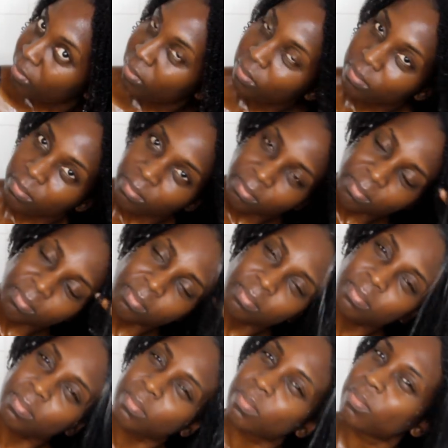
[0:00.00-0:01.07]
use the clay
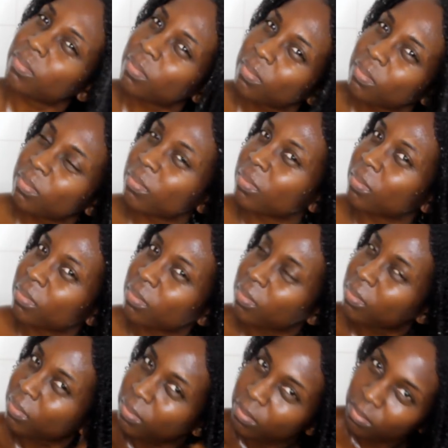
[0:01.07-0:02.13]
alone, but
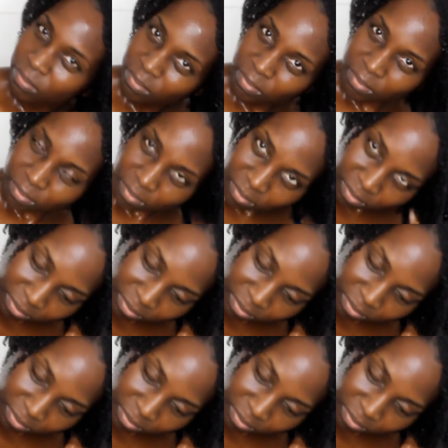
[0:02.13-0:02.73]
I want to